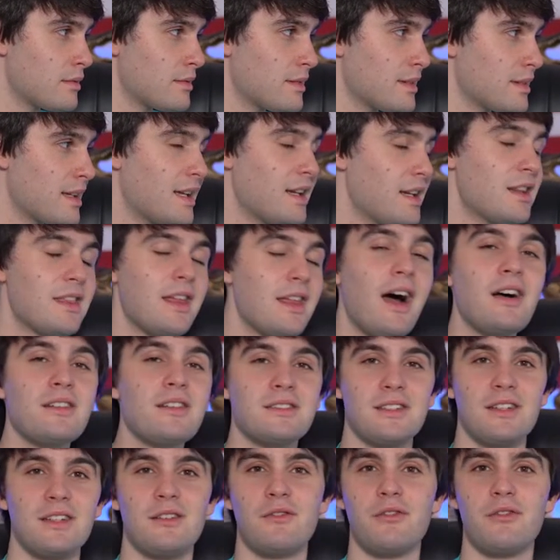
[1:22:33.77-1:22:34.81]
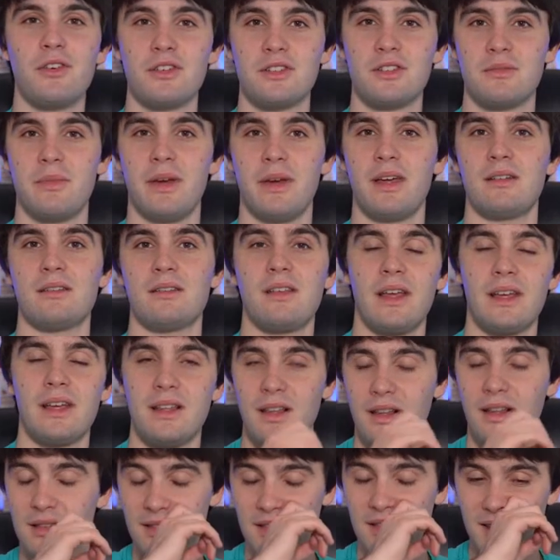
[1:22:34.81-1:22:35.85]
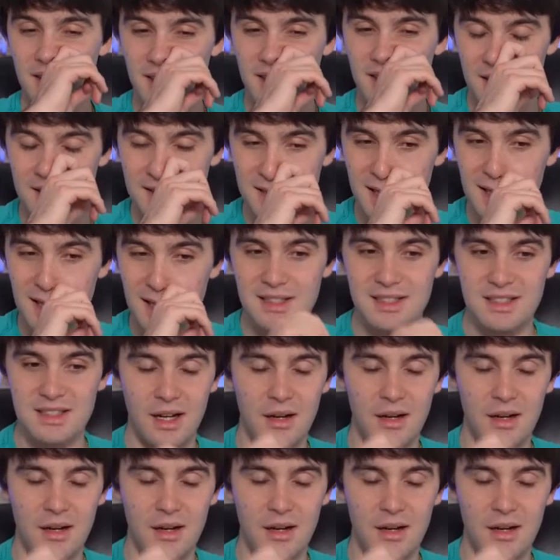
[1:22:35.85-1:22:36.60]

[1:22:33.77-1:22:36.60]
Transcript: Get 1,000 in first, man. Like, let's just